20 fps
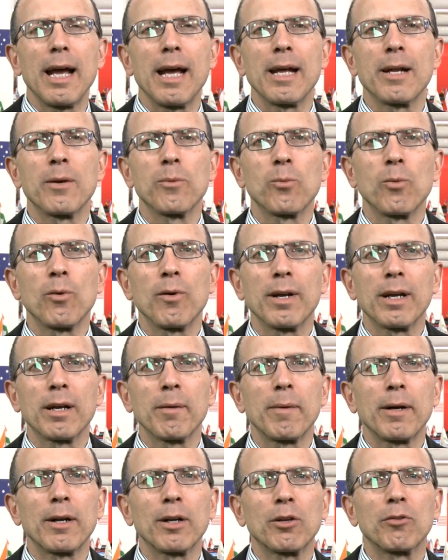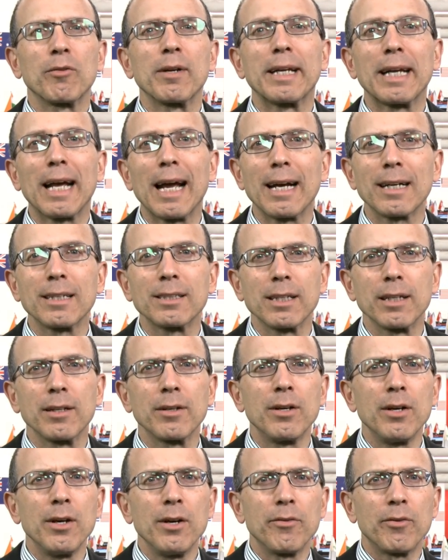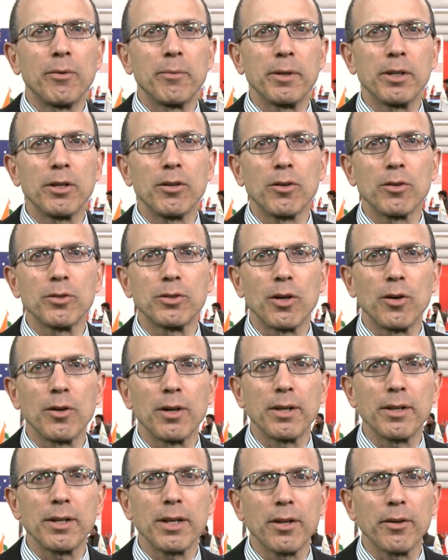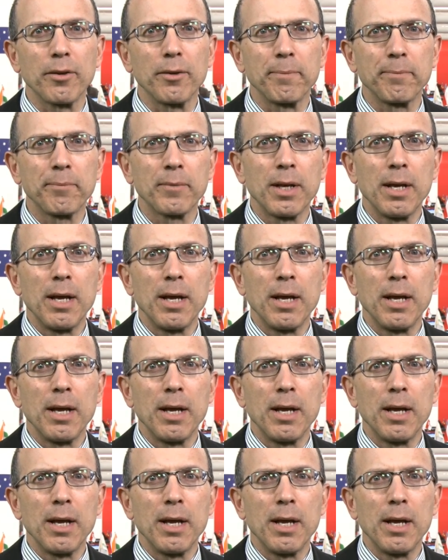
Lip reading: and worrying about a Greek exit from the Eurozone on the other.